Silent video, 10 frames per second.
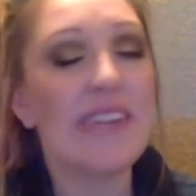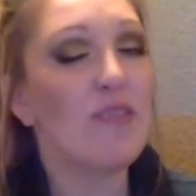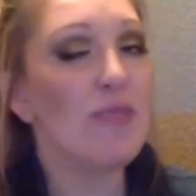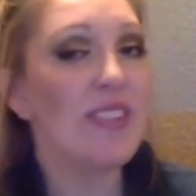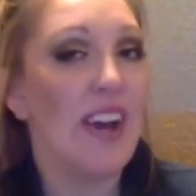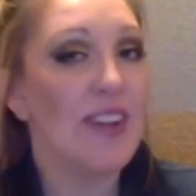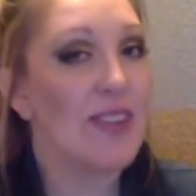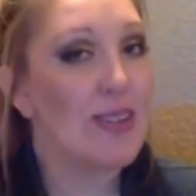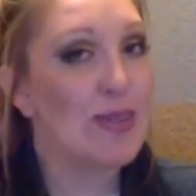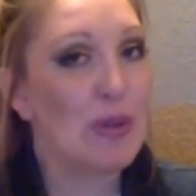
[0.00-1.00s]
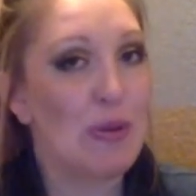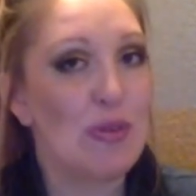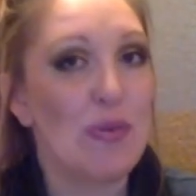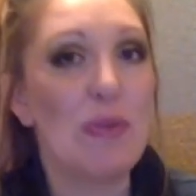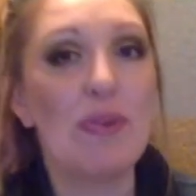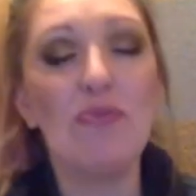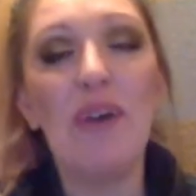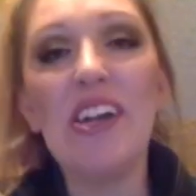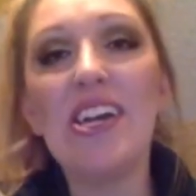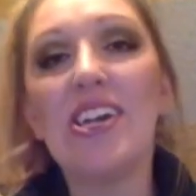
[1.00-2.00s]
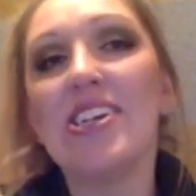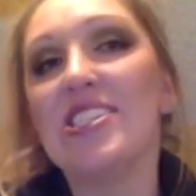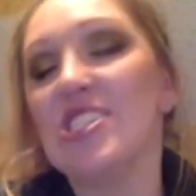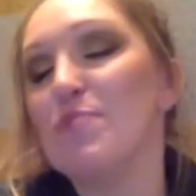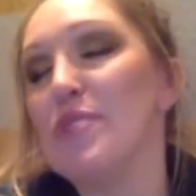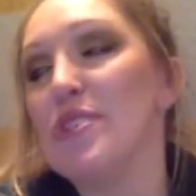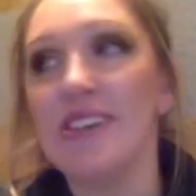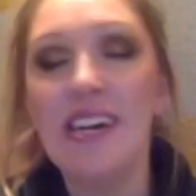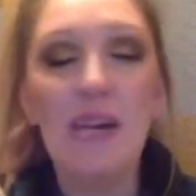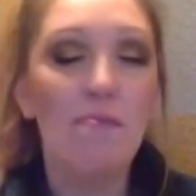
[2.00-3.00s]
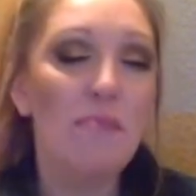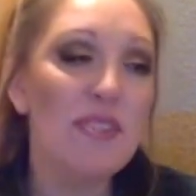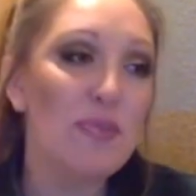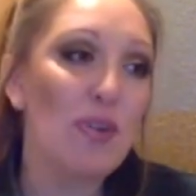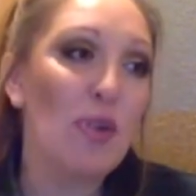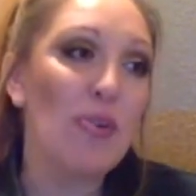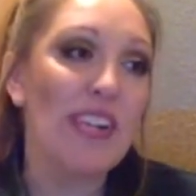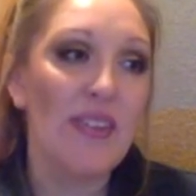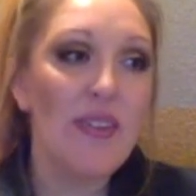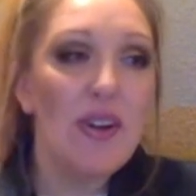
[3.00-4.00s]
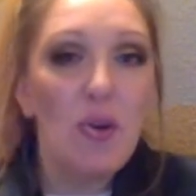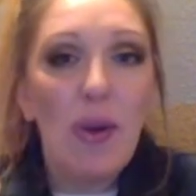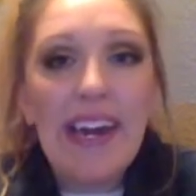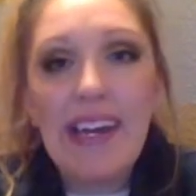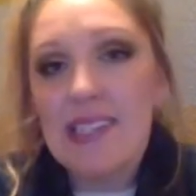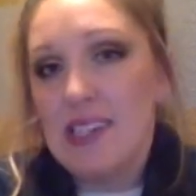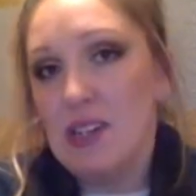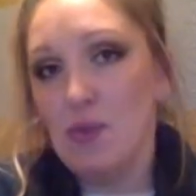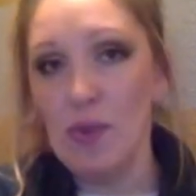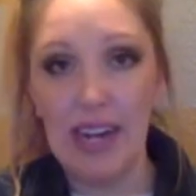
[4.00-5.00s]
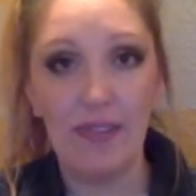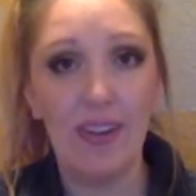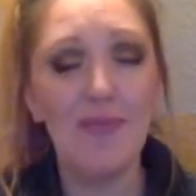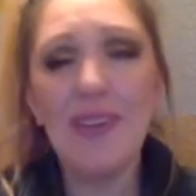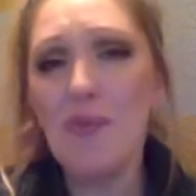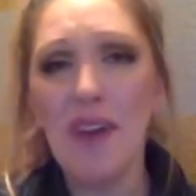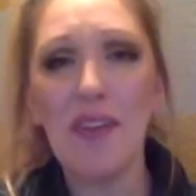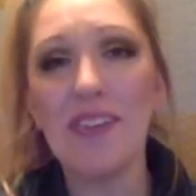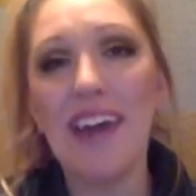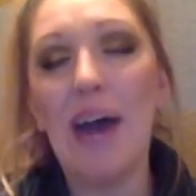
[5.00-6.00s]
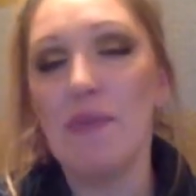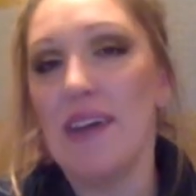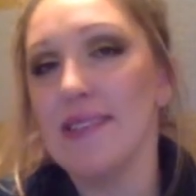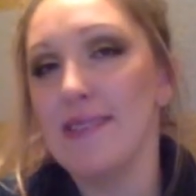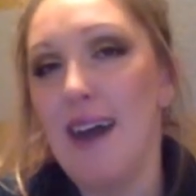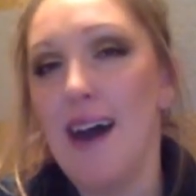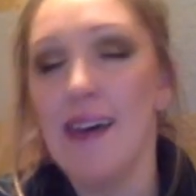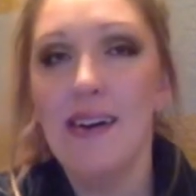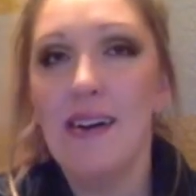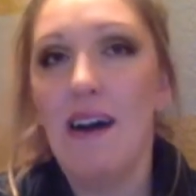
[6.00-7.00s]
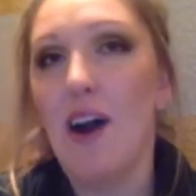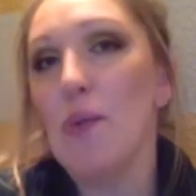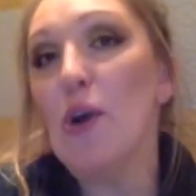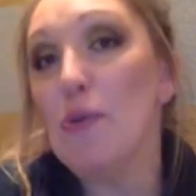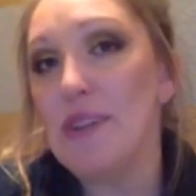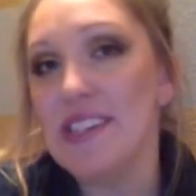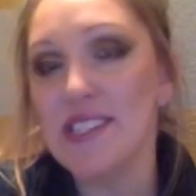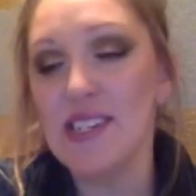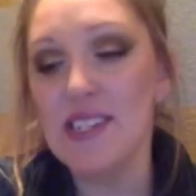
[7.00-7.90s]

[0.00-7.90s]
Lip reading: The government's not great stewards of people's money, and it could just be misappropriated in little ways and whatever. And we don't want that to happen. That's not our purpose.